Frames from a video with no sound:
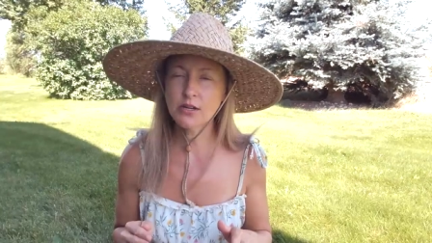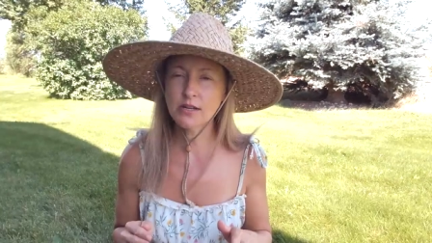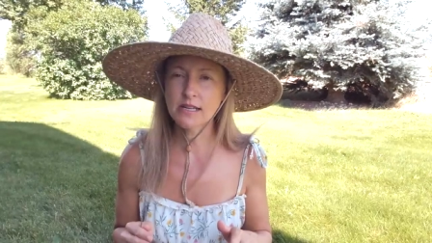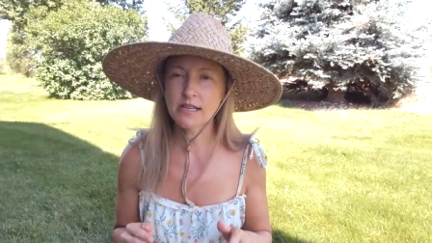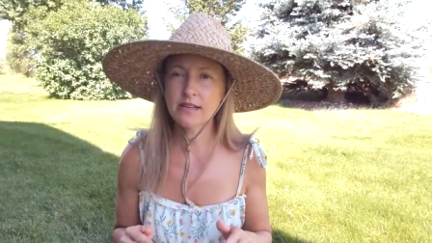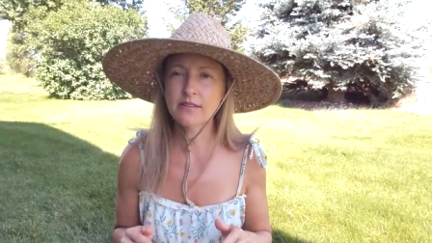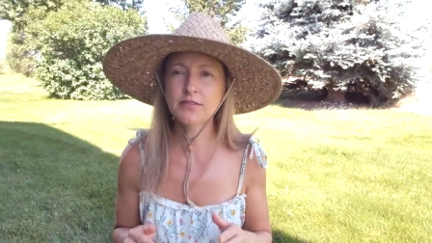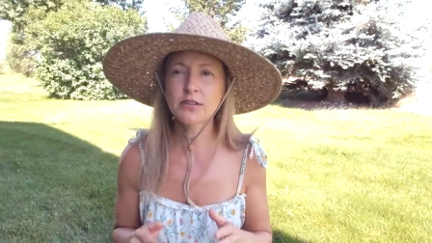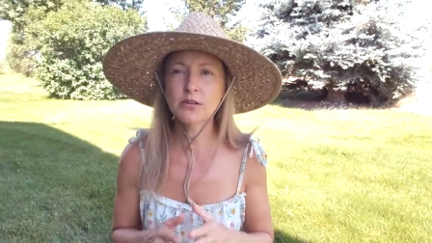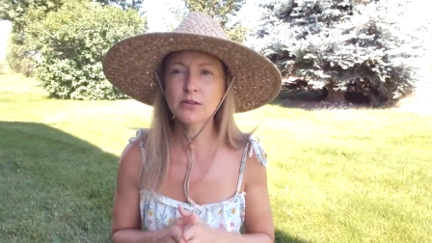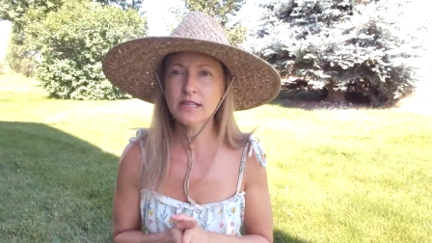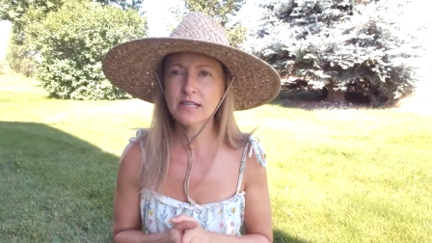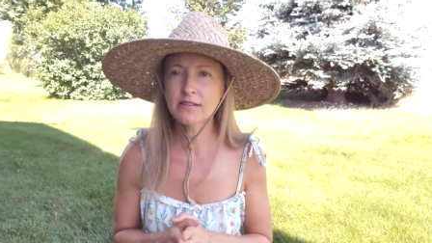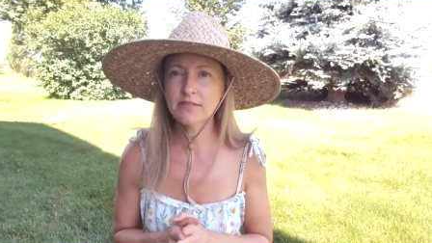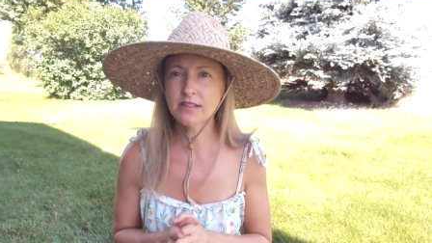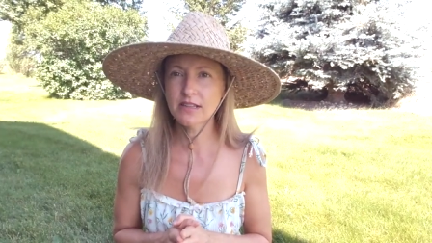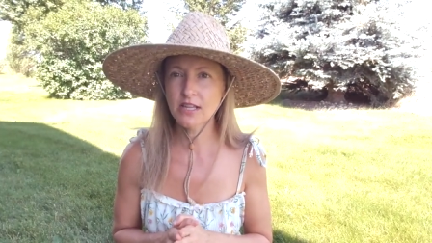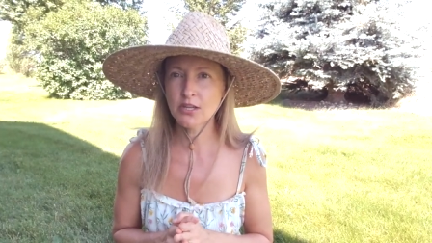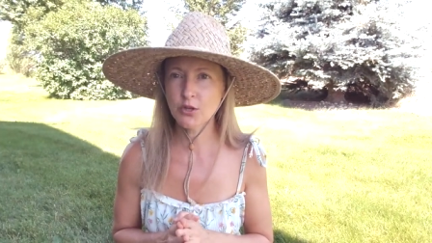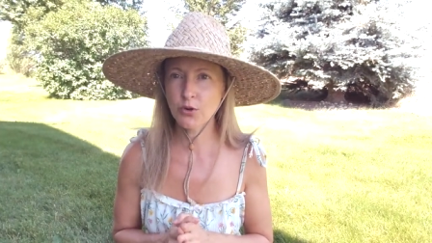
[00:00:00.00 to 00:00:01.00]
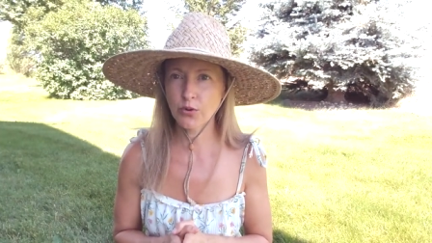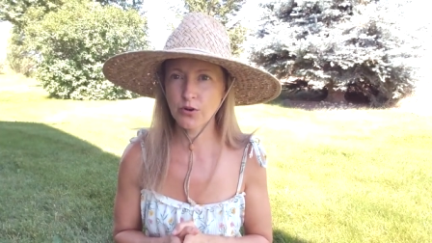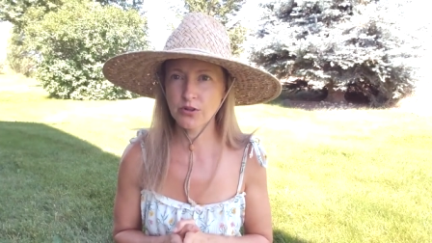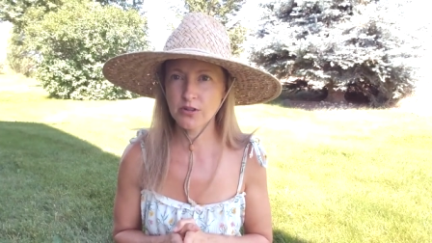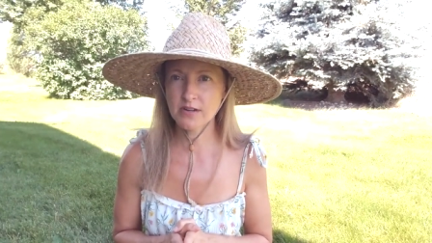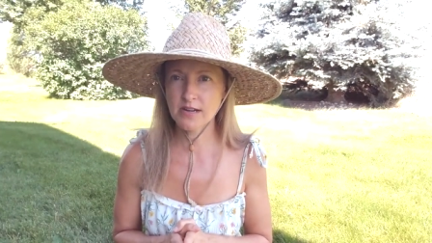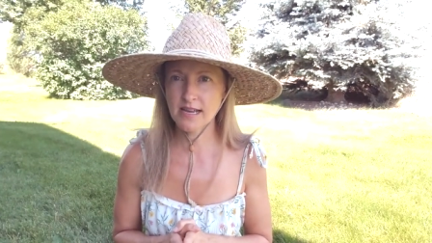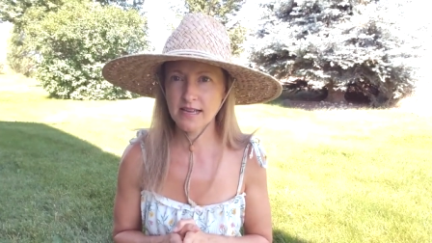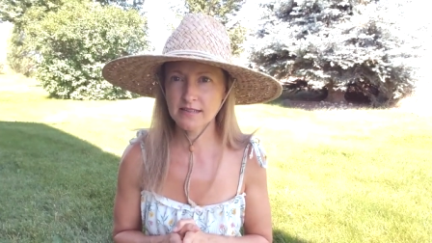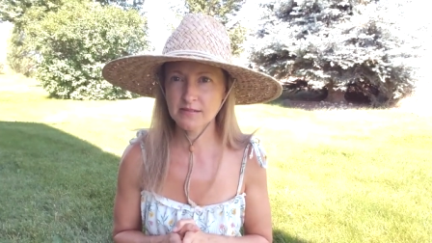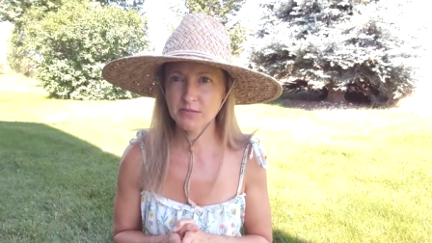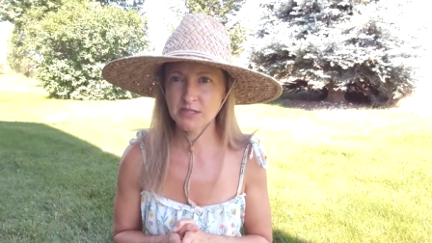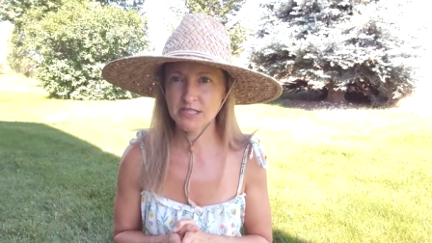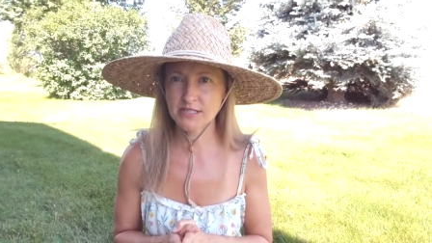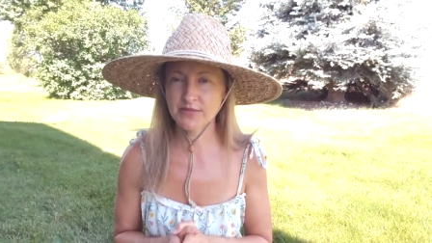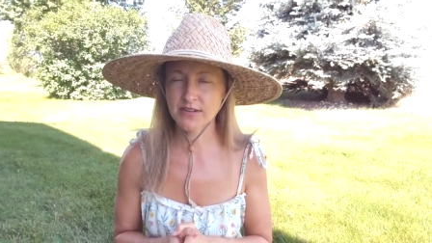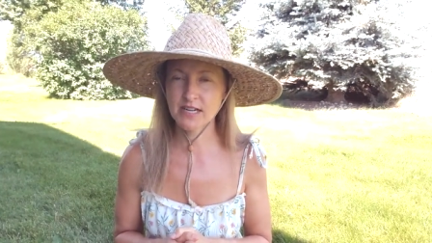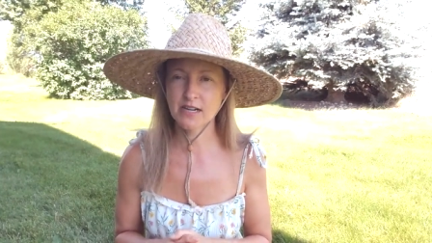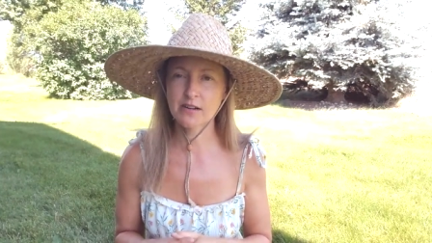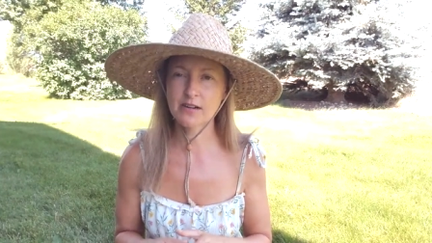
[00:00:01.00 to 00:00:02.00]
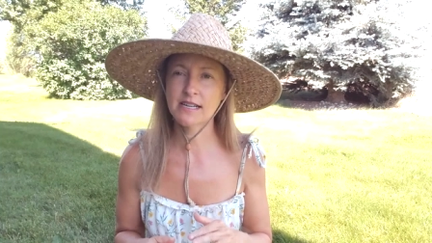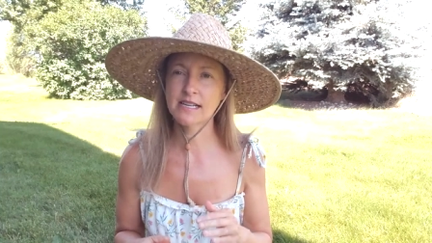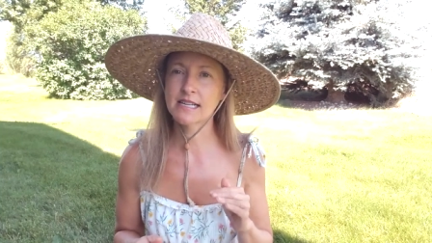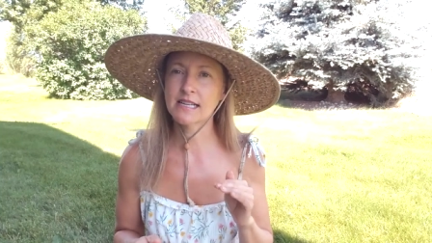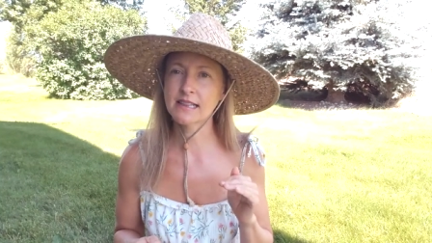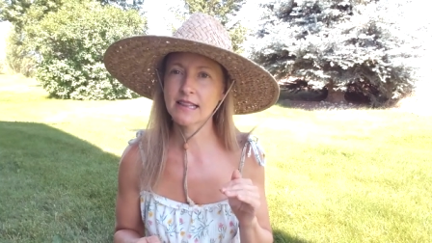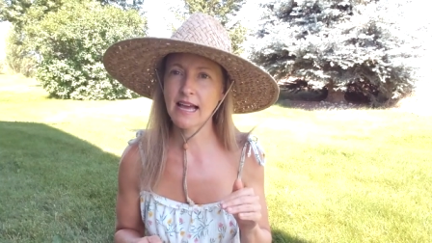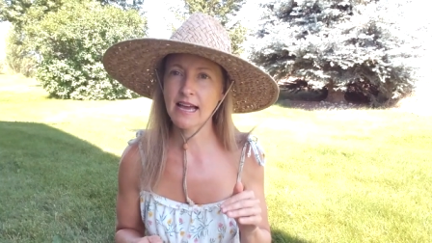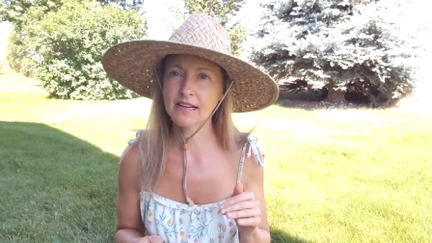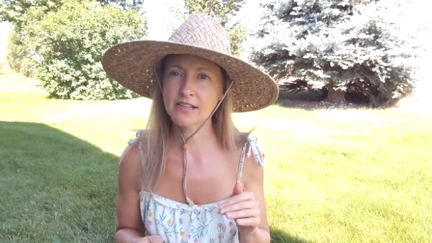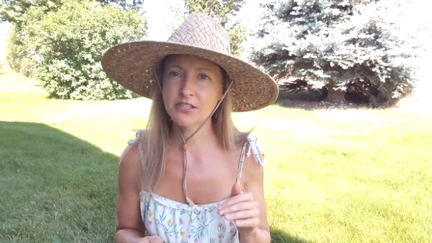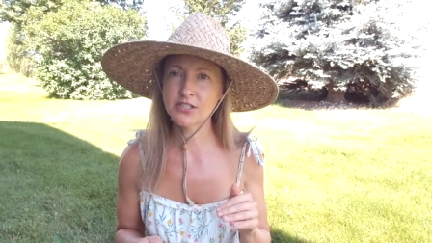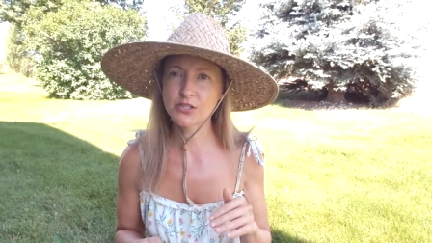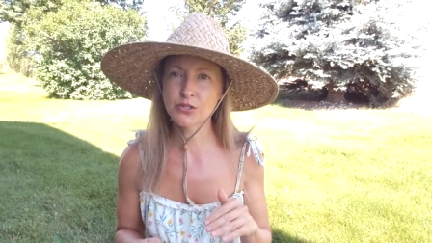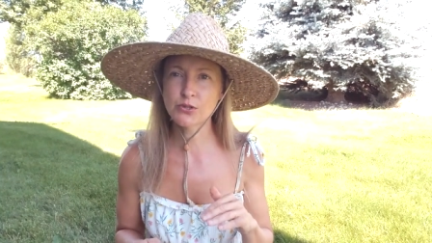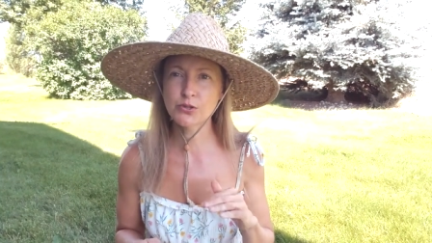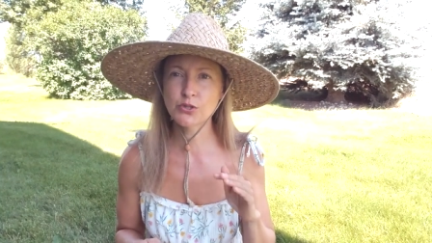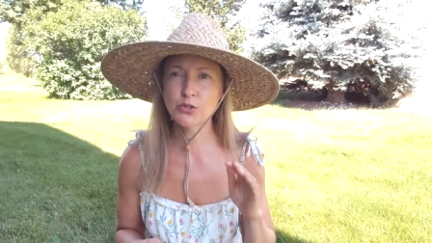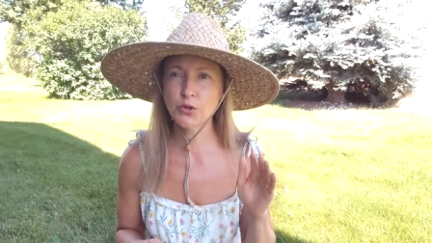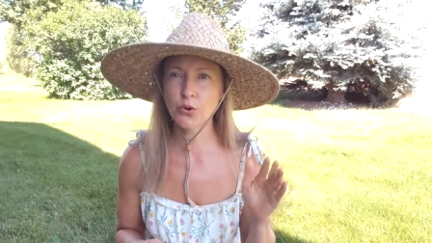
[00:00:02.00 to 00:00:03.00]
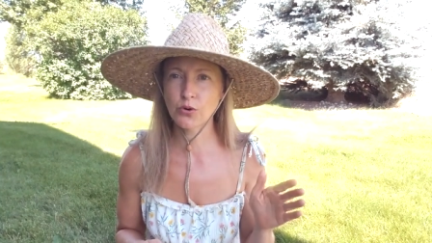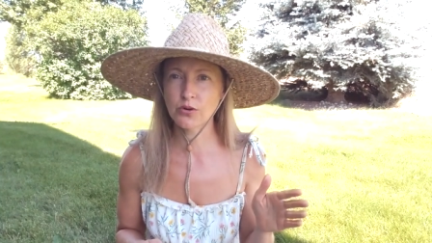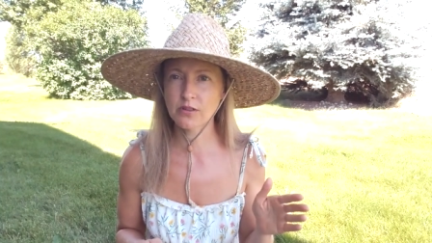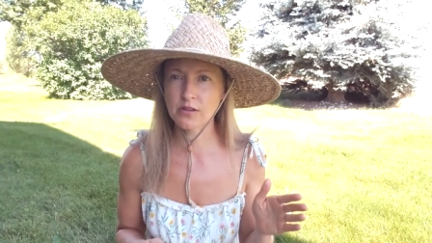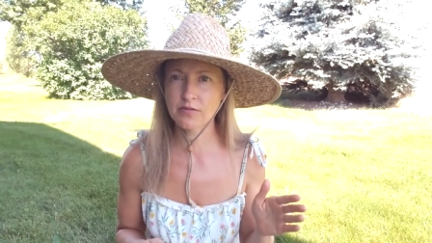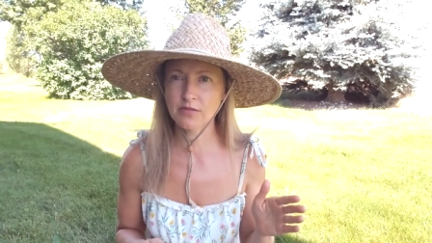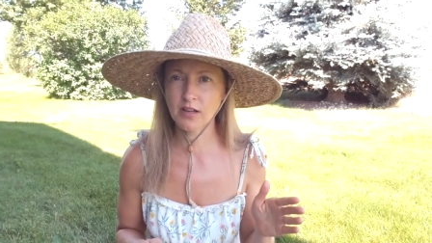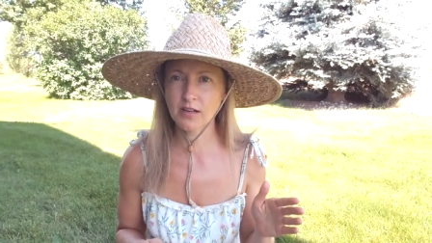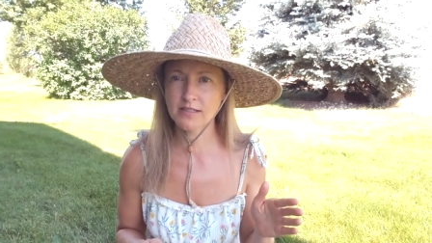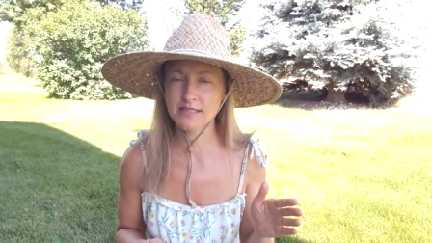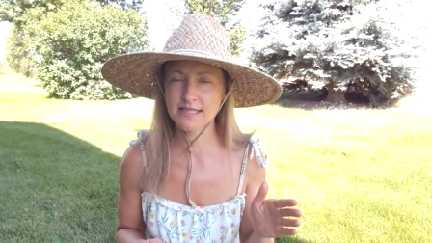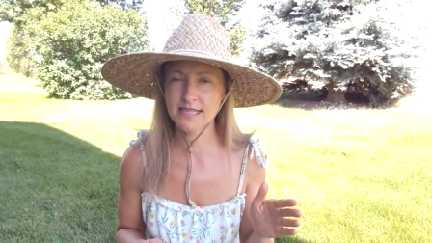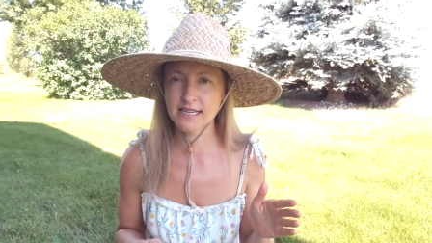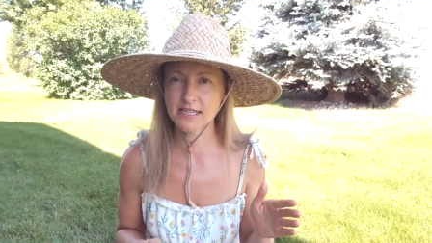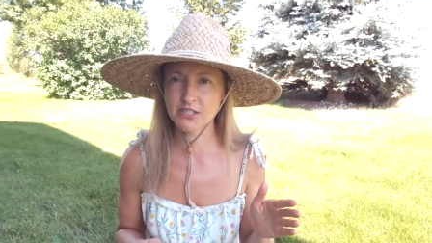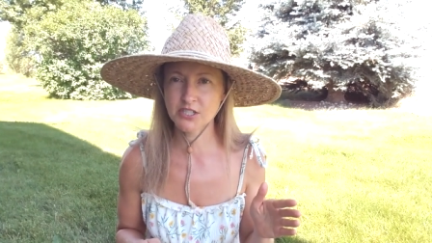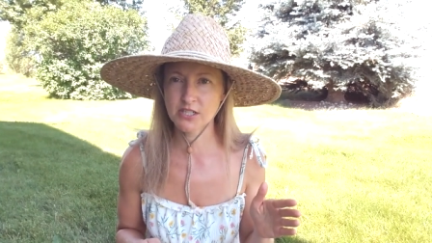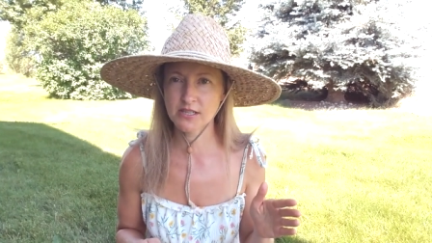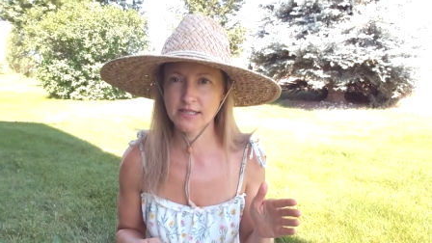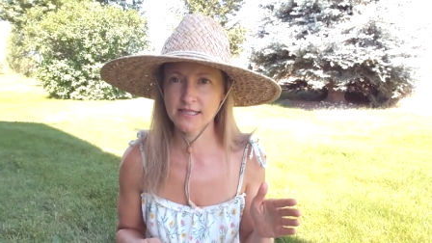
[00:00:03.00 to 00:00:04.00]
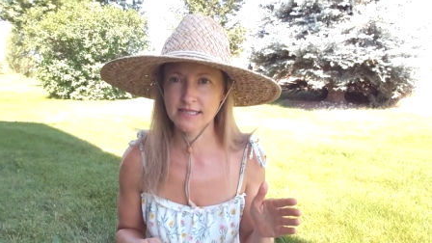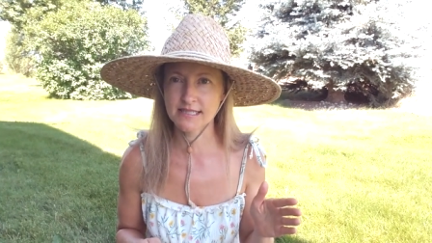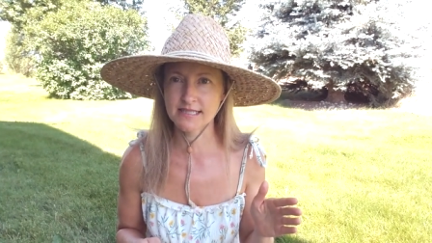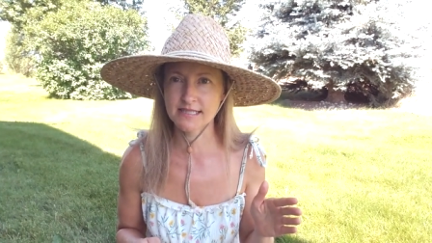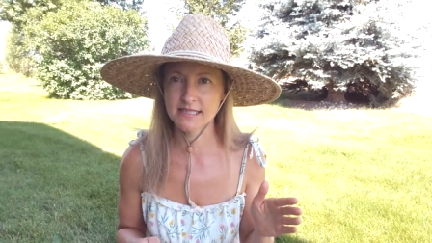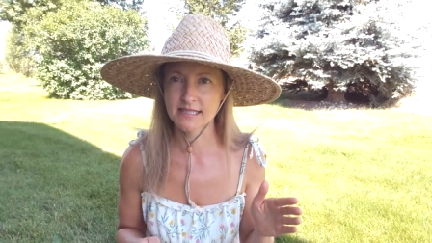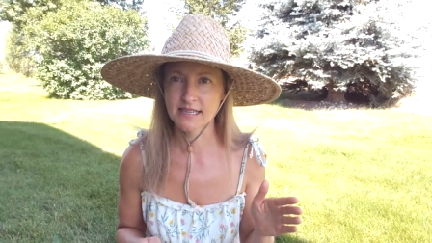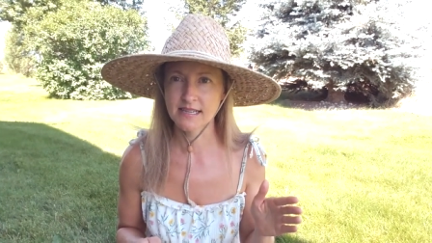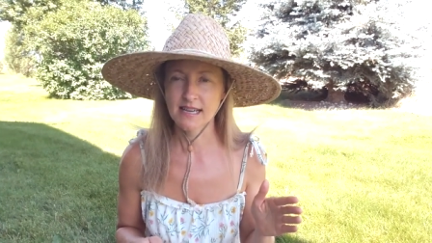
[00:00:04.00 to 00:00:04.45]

If you live in the northern hemisphere in a latitude north of Los Angeles,